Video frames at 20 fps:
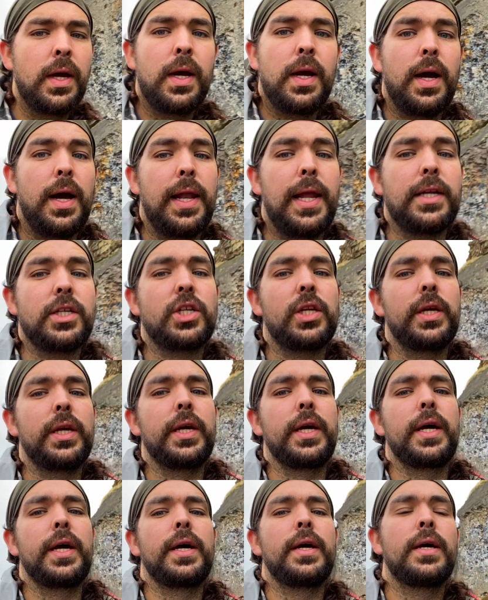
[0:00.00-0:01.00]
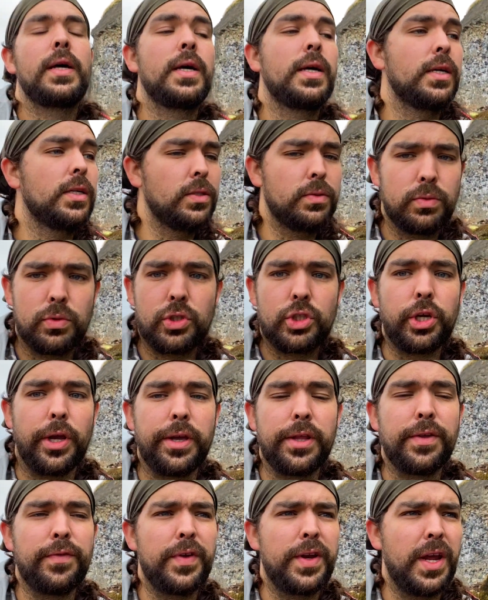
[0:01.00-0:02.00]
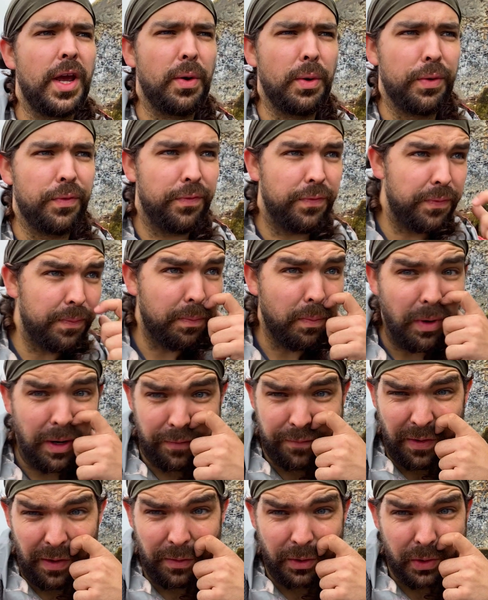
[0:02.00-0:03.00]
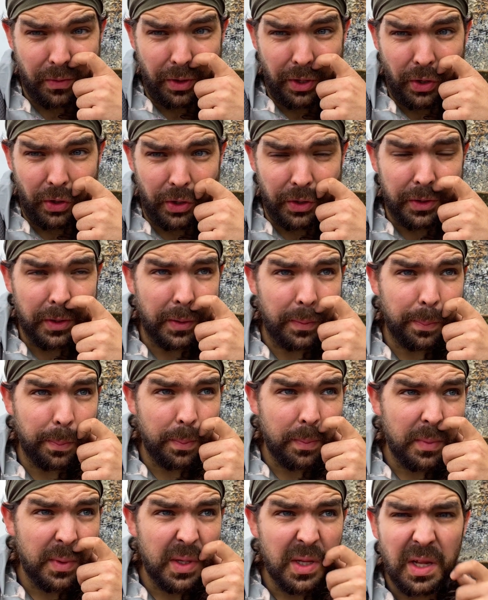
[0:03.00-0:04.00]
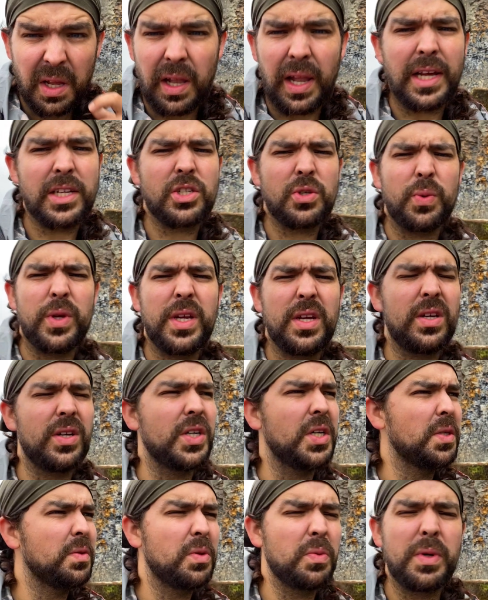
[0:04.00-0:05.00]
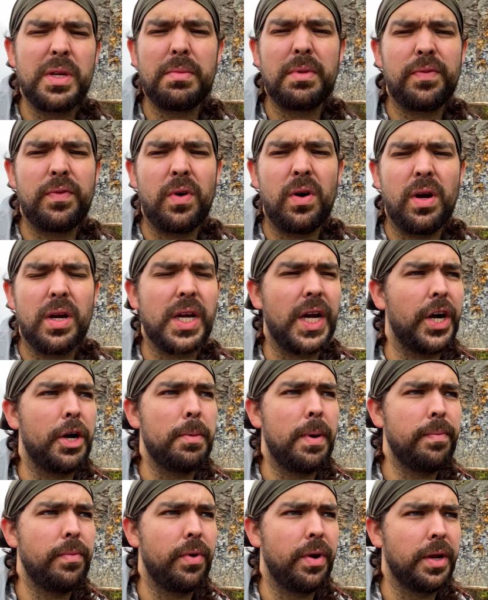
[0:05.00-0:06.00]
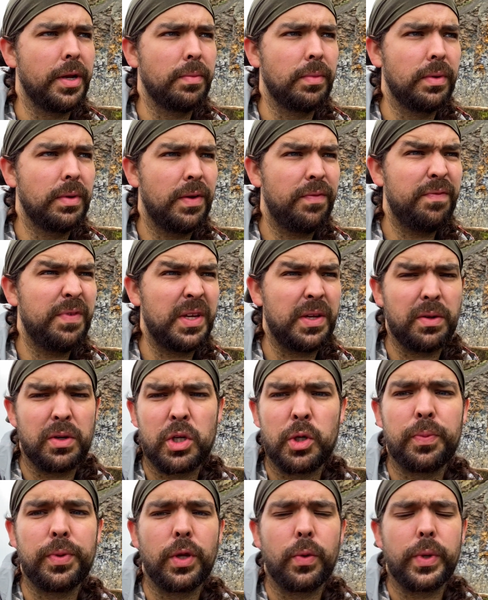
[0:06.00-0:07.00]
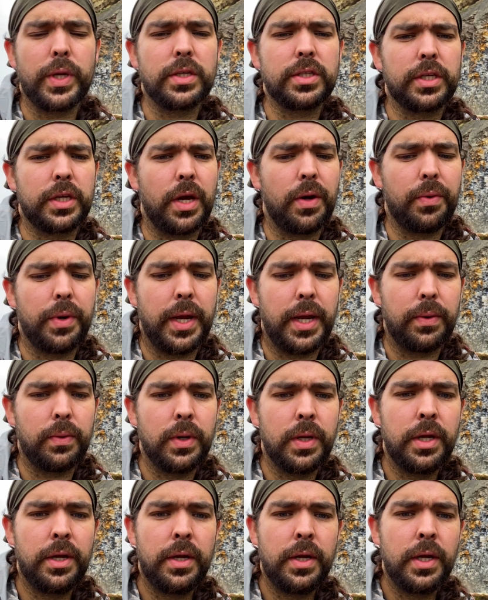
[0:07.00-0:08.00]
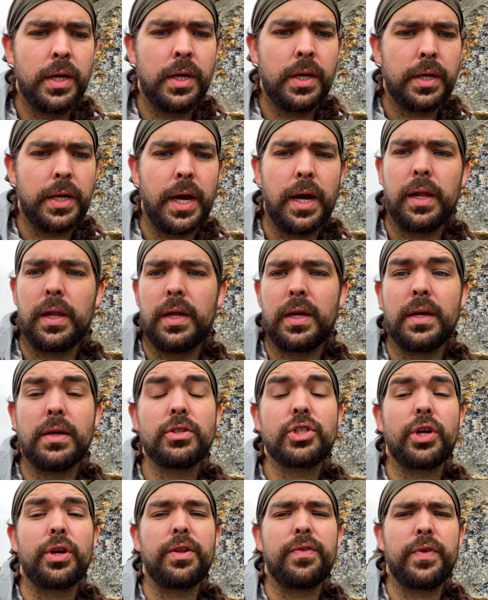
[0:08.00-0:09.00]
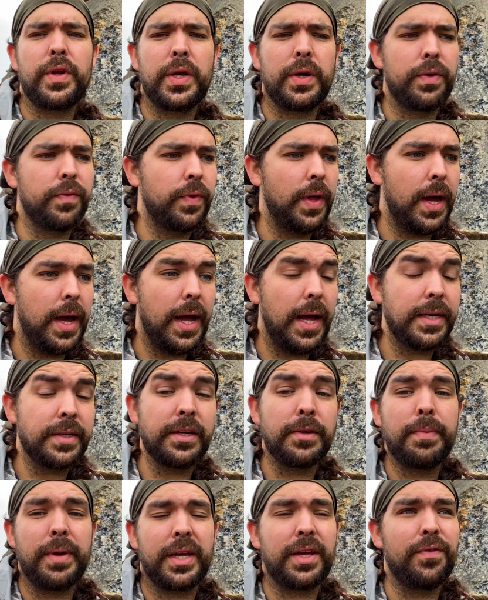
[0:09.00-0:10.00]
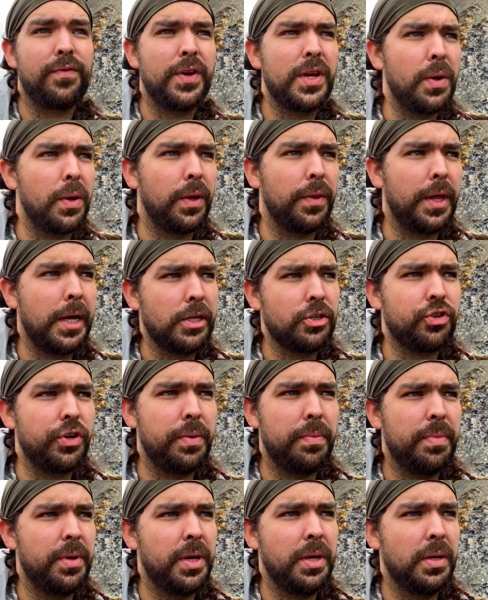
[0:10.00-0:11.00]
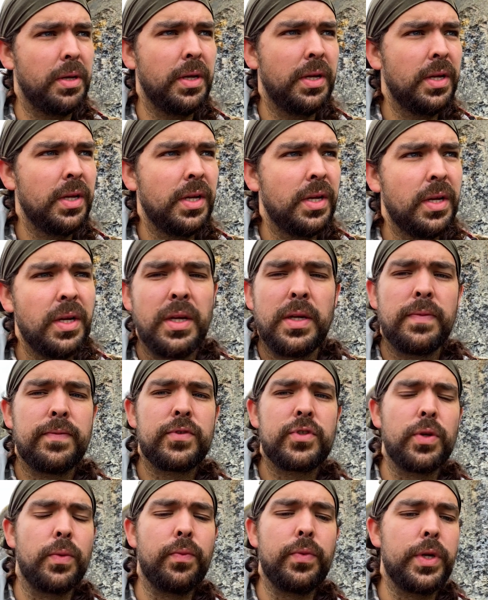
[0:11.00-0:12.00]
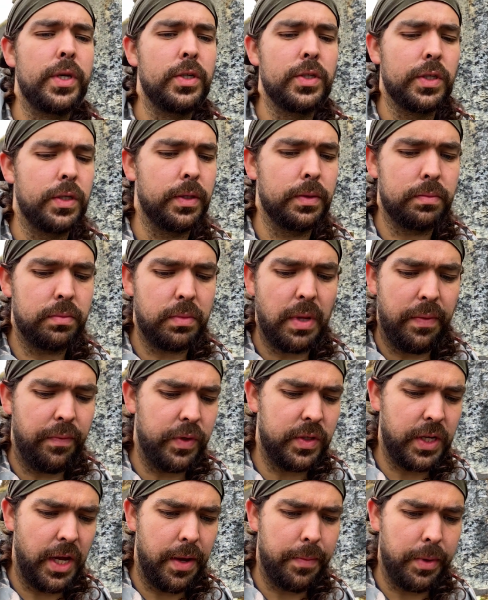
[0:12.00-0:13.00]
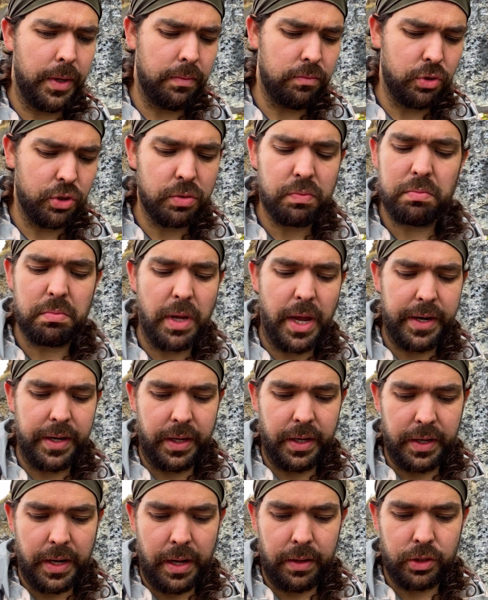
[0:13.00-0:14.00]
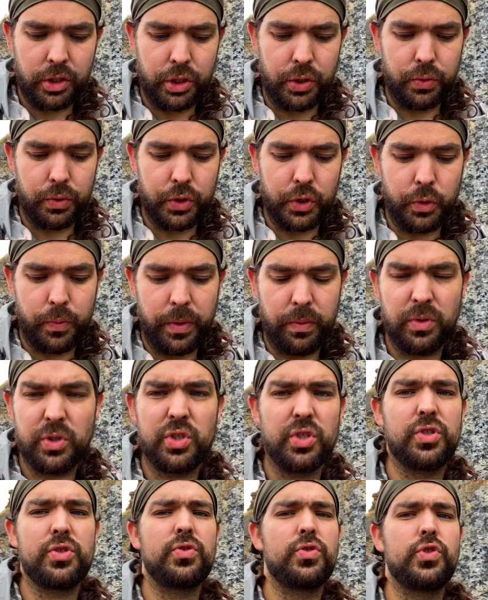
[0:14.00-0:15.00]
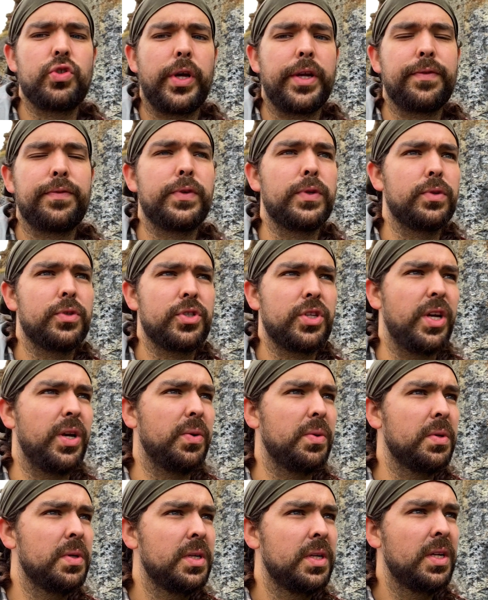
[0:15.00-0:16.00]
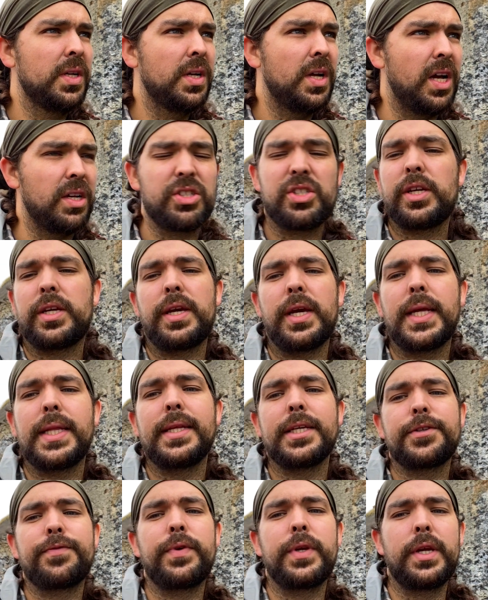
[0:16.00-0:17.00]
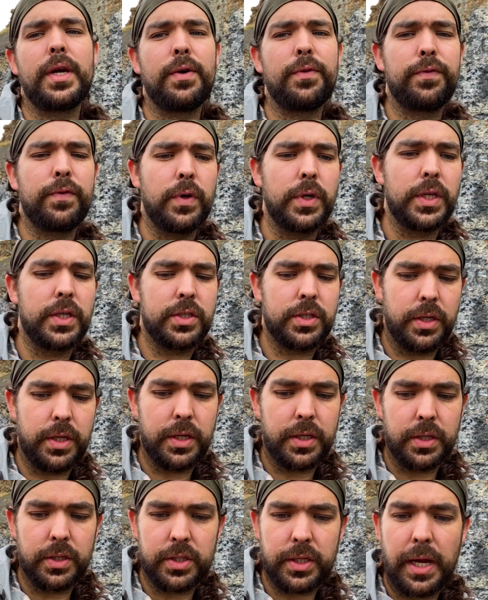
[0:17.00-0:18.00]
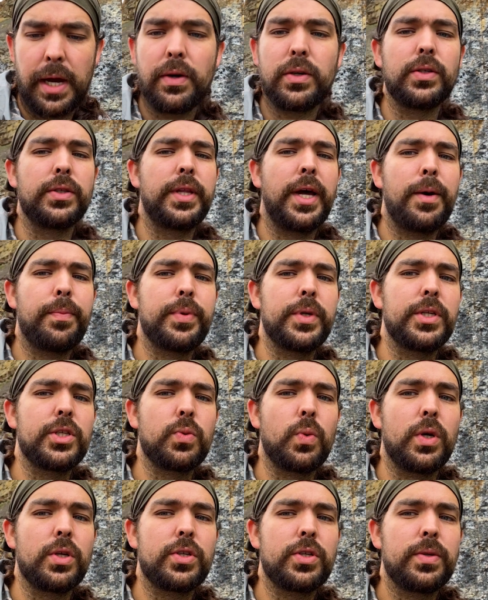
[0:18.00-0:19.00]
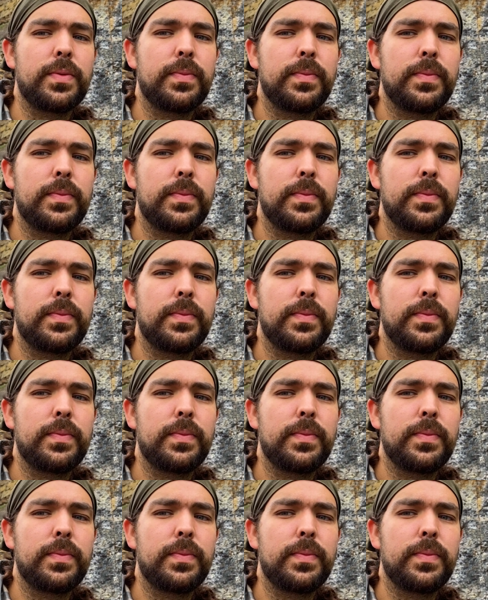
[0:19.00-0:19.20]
I'll actually show you the video of when I found the crinoid last week or the week before. Can't remember any. I think it was a couple of weeks ago now. Yeah, I'll show you the video of that. I did make a video on that trip, but for some reason, every time it just edited out to YouTube, it was just dreadful. So I'll stick it in this video for you so you can see how good that piece was.